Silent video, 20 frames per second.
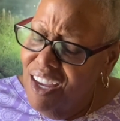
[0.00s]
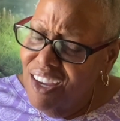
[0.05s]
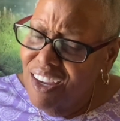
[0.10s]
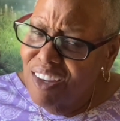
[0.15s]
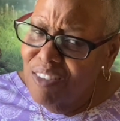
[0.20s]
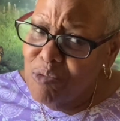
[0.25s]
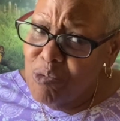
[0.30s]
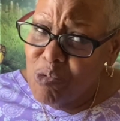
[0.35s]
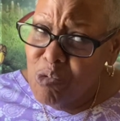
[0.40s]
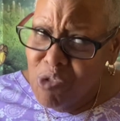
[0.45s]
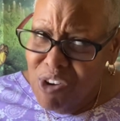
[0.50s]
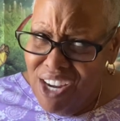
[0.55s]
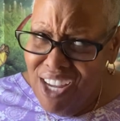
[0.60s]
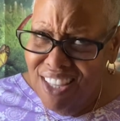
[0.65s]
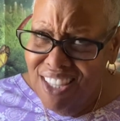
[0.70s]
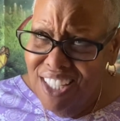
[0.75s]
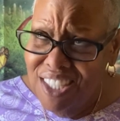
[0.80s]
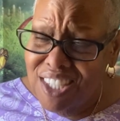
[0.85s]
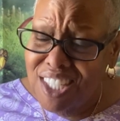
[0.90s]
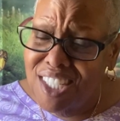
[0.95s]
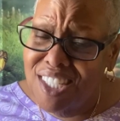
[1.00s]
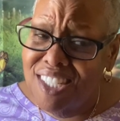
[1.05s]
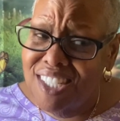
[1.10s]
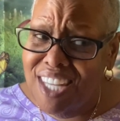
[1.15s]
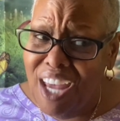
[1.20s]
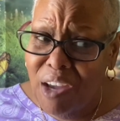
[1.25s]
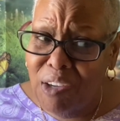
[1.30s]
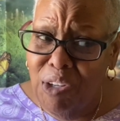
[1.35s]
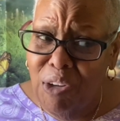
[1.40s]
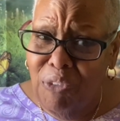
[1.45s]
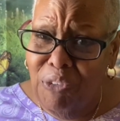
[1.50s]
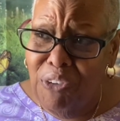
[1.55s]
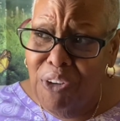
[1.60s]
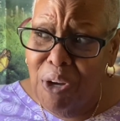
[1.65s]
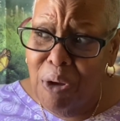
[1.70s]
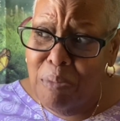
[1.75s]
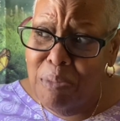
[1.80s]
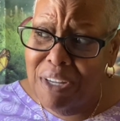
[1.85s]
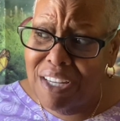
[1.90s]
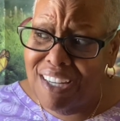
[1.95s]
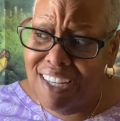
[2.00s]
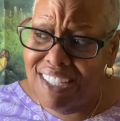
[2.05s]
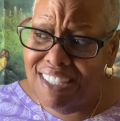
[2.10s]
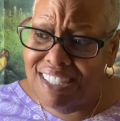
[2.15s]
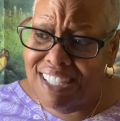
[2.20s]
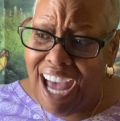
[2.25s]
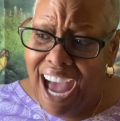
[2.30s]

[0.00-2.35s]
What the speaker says: Really? This is how you feel because